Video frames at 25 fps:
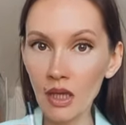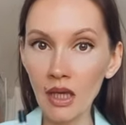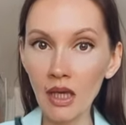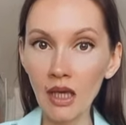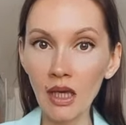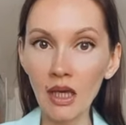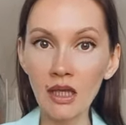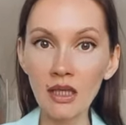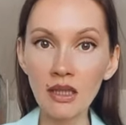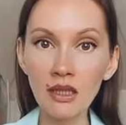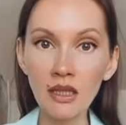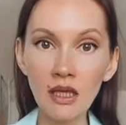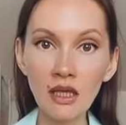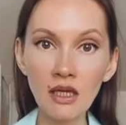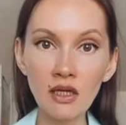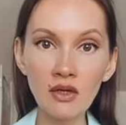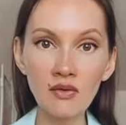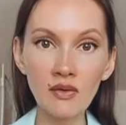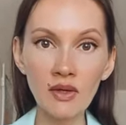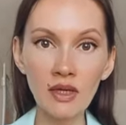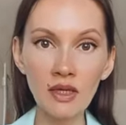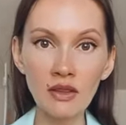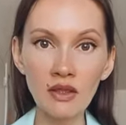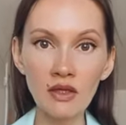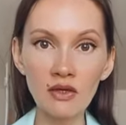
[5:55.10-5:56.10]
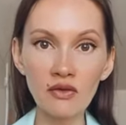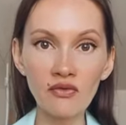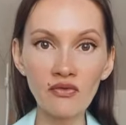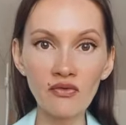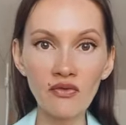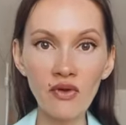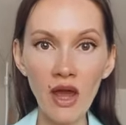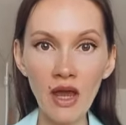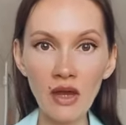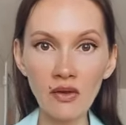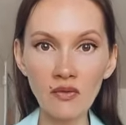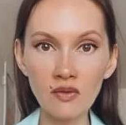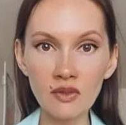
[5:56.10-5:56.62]
and they create their
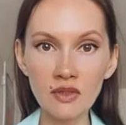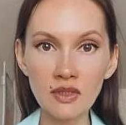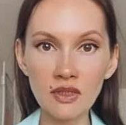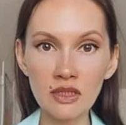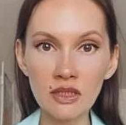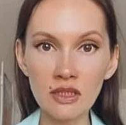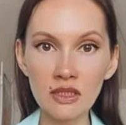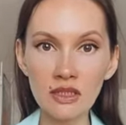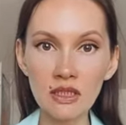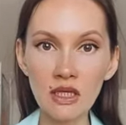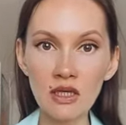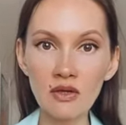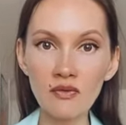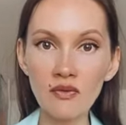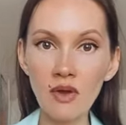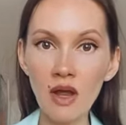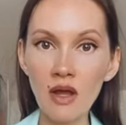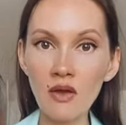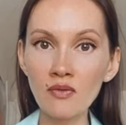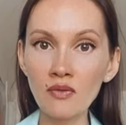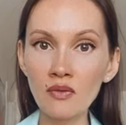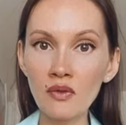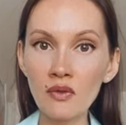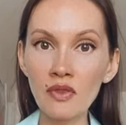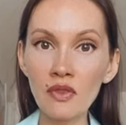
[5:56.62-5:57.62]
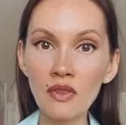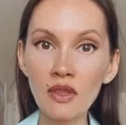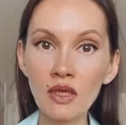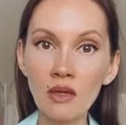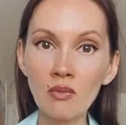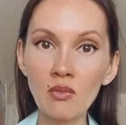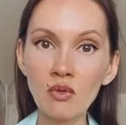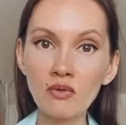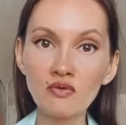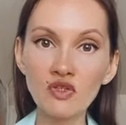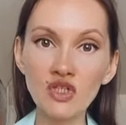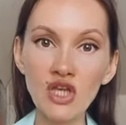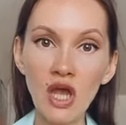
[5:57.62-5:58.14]
fragrances around the theme
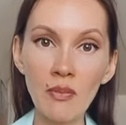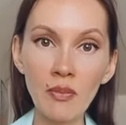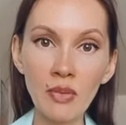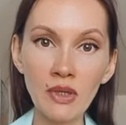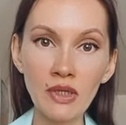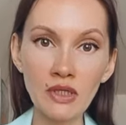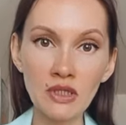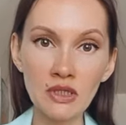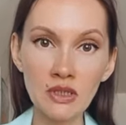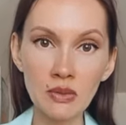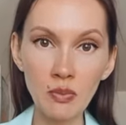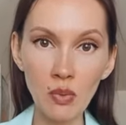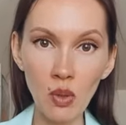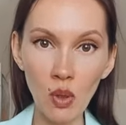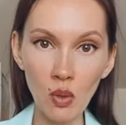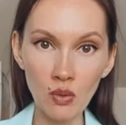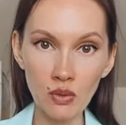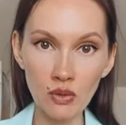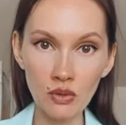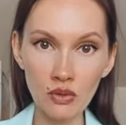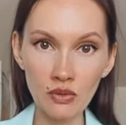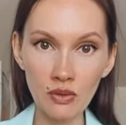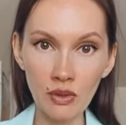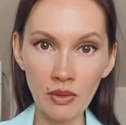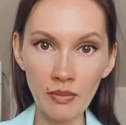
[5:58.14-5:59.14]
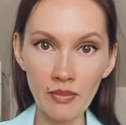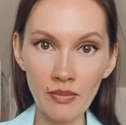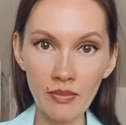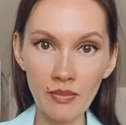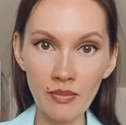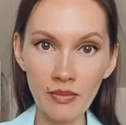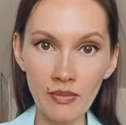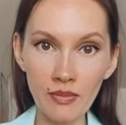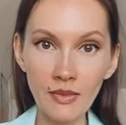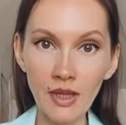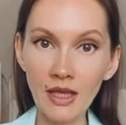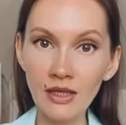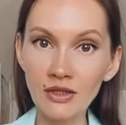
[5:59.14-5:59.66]
of Japanese poetry.
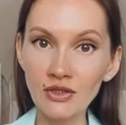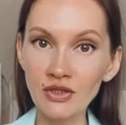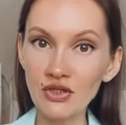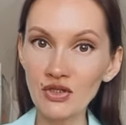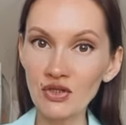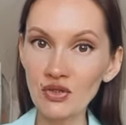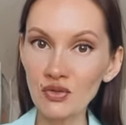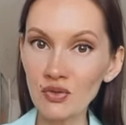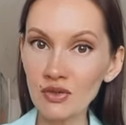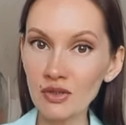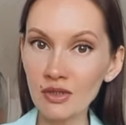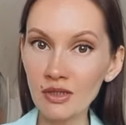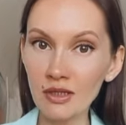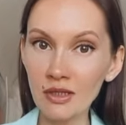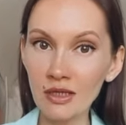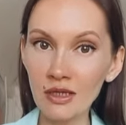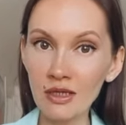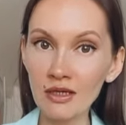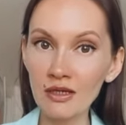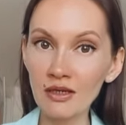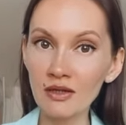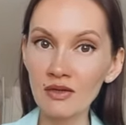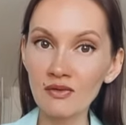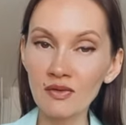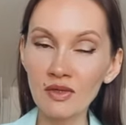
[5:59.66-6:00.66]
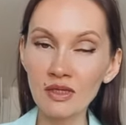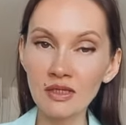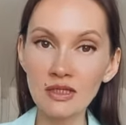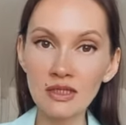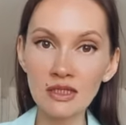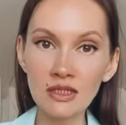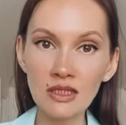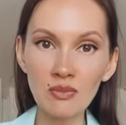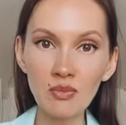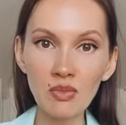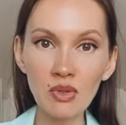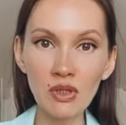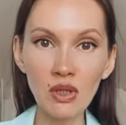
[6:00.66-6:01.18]
And surely green
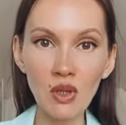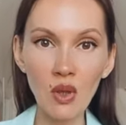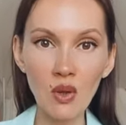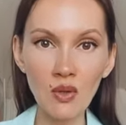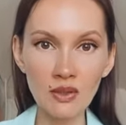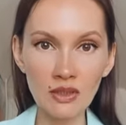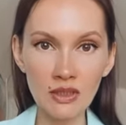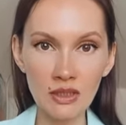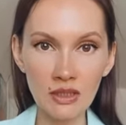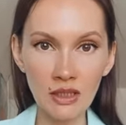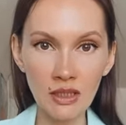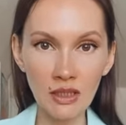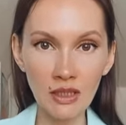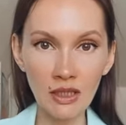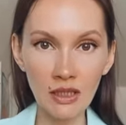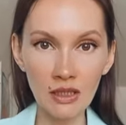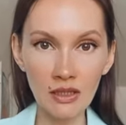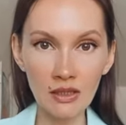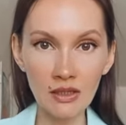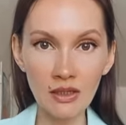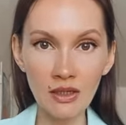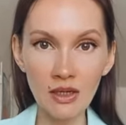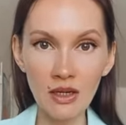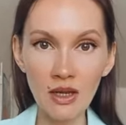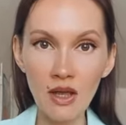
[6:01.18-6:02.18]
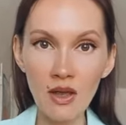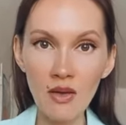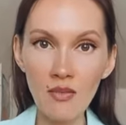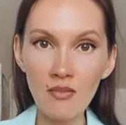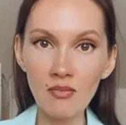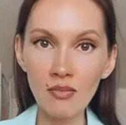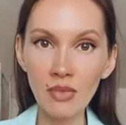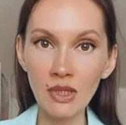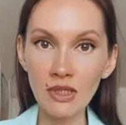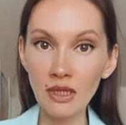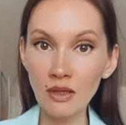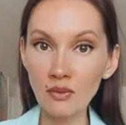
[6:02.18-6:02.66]
tea belongs in here. But